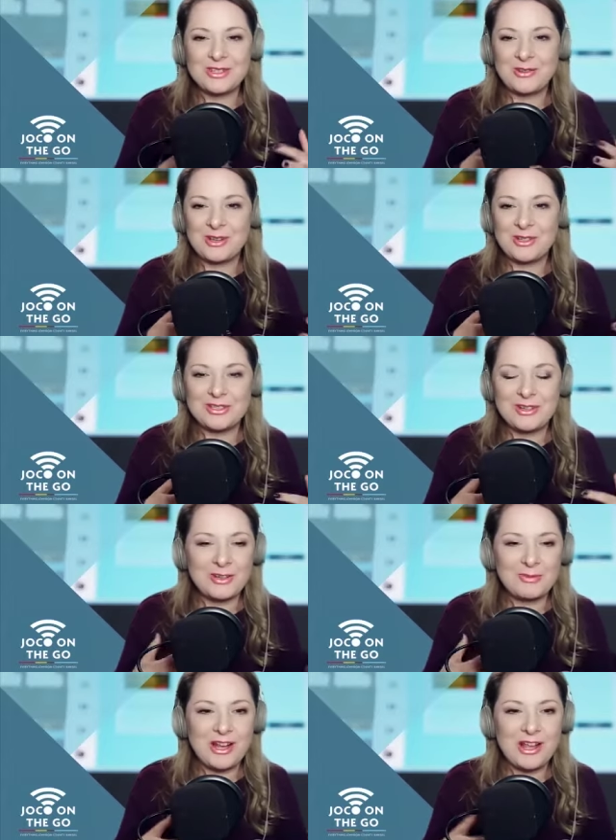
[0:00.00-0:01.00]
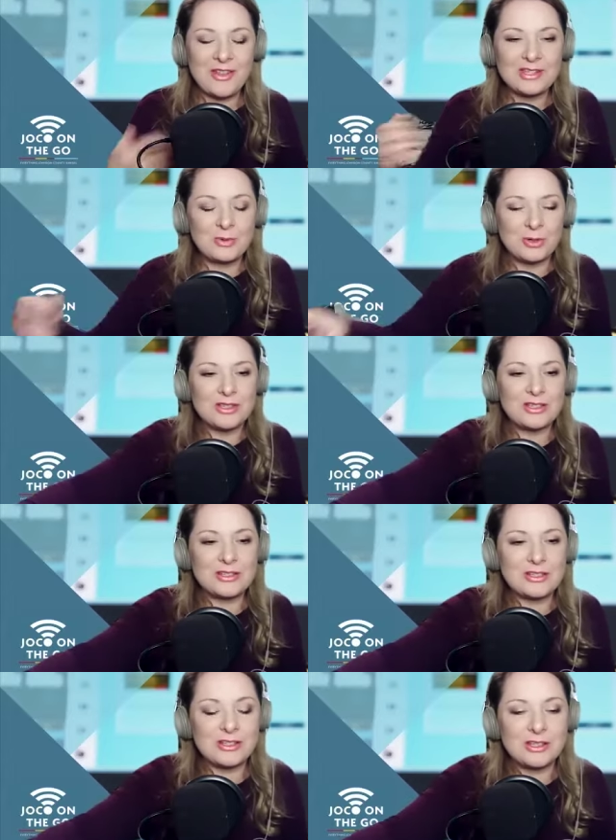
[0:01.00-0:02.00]
So can you talk right. about how that's worked
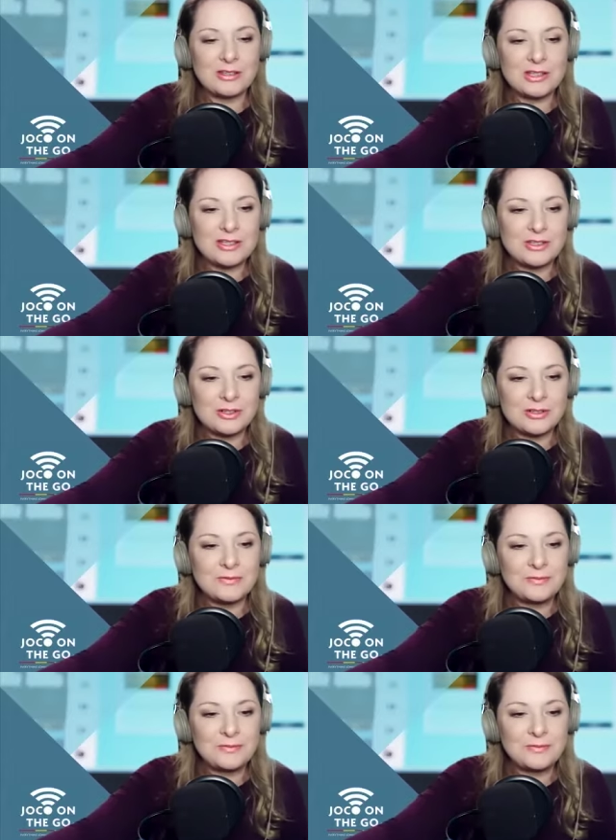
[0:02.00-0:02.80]
into the center?